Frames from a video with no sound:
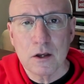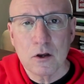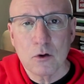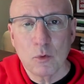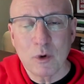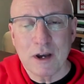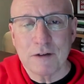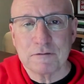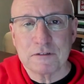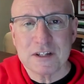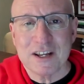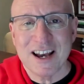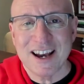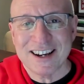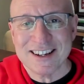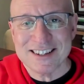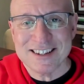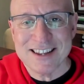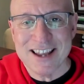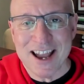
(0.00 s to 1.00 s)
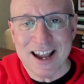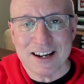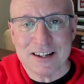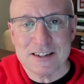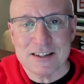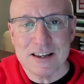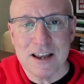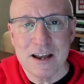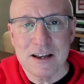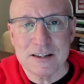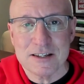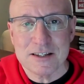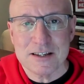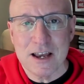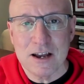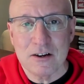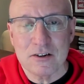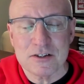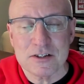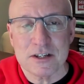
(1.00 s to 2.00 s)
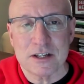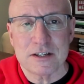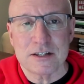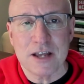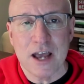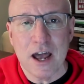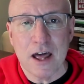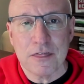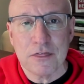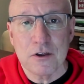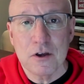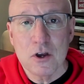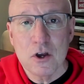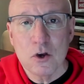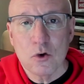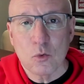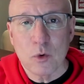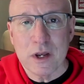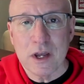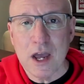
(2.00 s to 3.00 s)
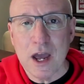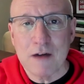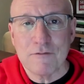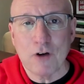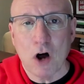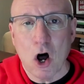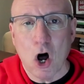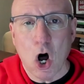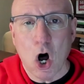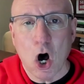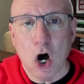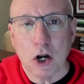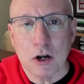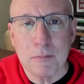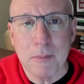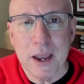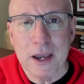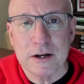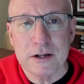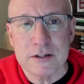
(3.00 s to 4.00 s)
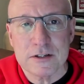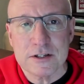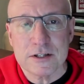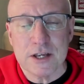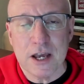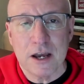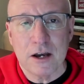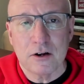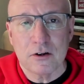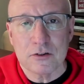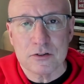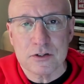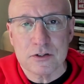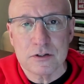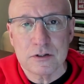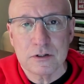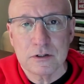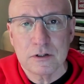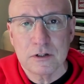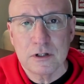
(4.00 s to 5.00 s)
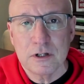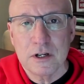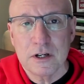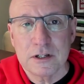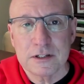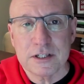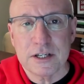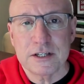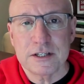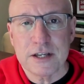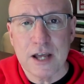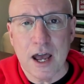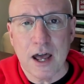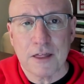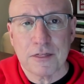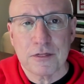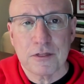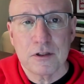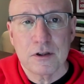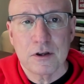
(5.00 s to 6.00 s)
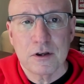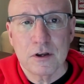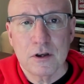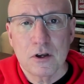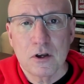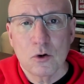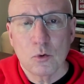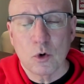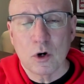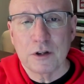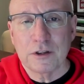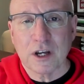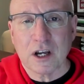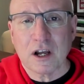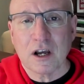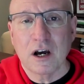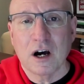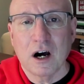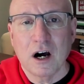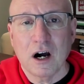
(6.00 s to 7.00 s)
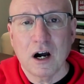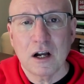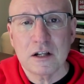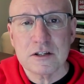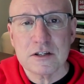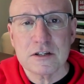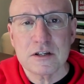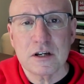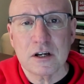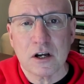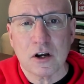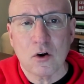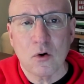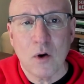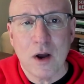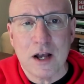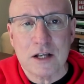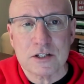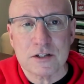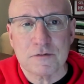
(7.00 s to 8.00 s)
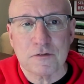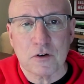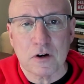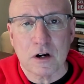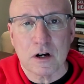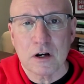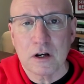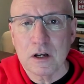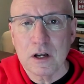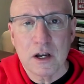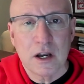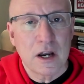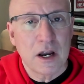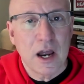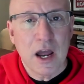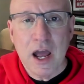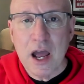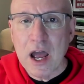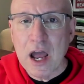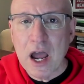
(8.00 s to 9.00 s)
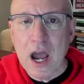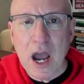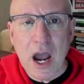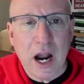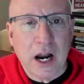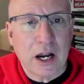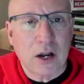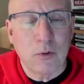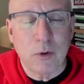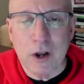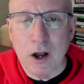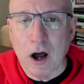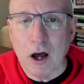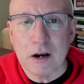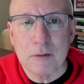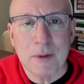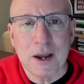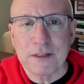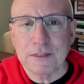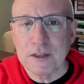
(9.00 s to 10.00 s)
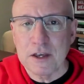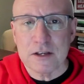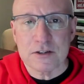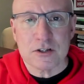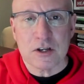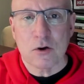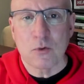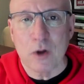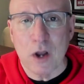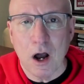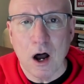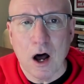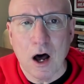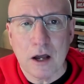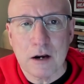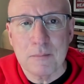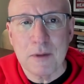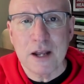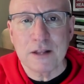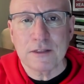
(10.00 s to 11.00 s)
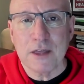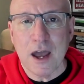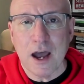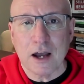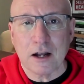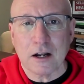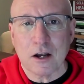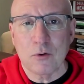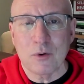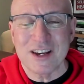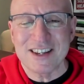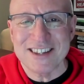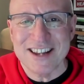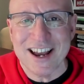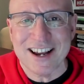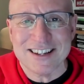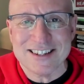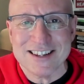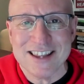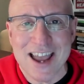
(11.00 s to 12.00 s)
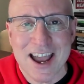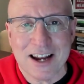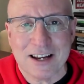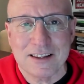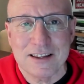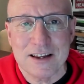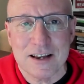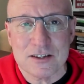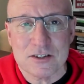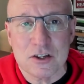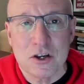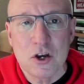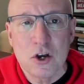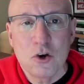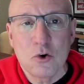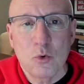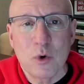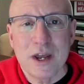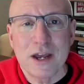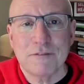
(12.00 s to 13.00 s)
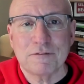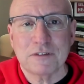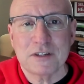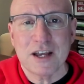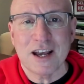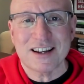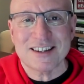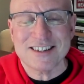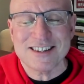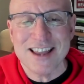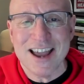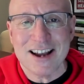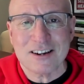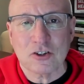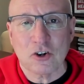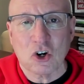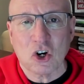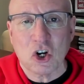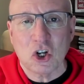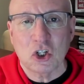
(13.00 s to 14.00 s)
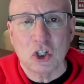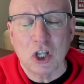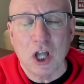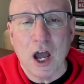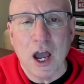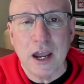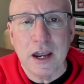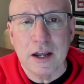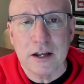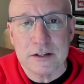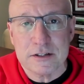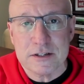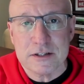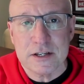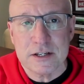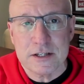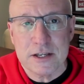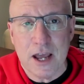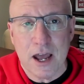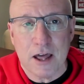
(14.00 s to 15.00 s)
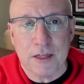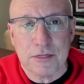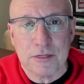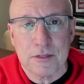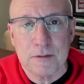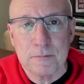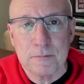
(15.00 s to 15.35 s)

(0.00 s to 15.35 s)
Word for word: We have tech stack sales to death. We have automated sales to death. We're on the constant quest for can we automate this? Can we automate that? Can we tech stack this? We have tech stacked our clients to death.